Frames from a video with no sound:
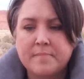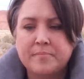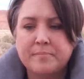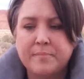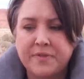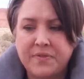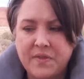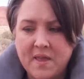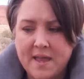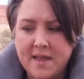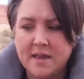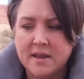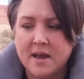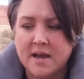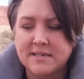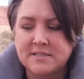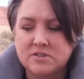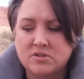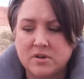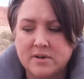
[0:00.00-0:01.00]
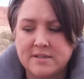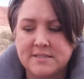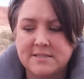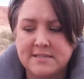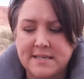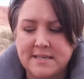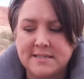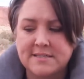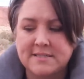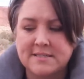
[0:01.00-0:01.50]
But then I started
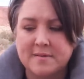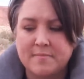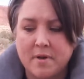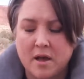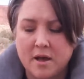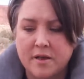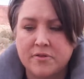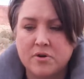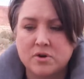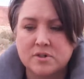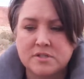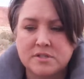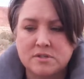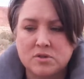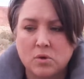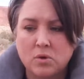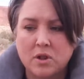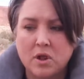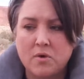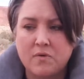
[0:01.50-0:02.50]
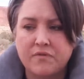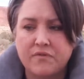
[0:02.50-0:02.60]
seeing some other solo